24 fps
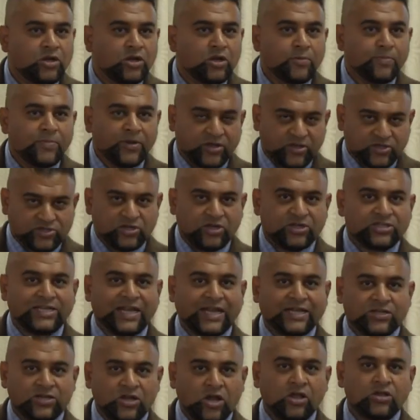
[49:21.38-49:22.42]
Because our
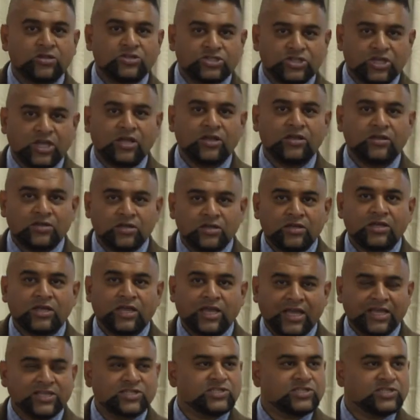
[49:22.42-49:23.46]
technology
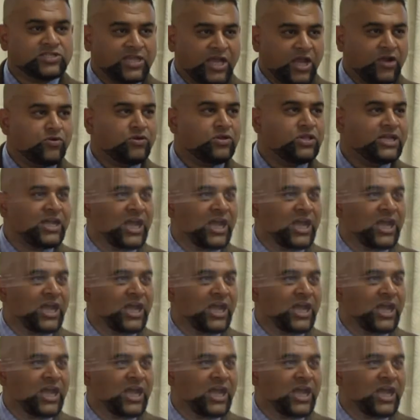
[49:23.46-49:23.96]
is scarily